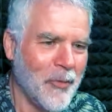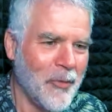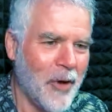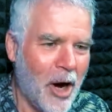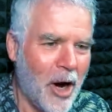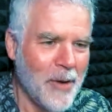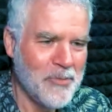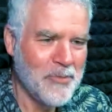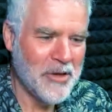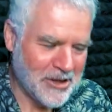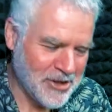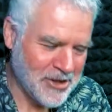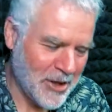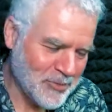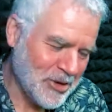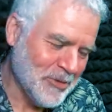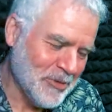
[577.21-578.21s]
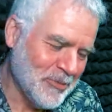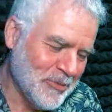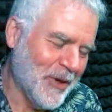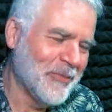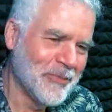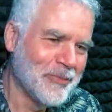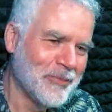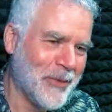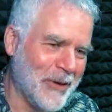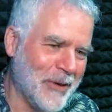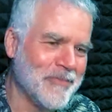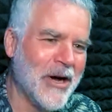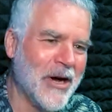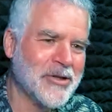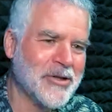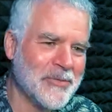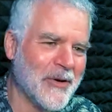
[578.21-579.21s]
I'm the exception, but but
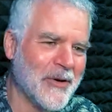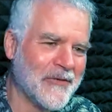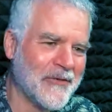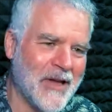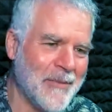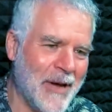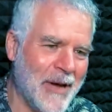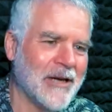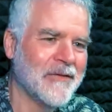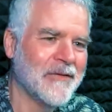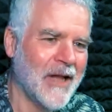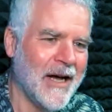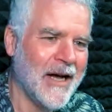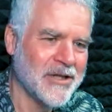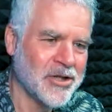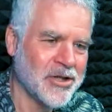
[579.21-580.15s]
most of them have come out of larger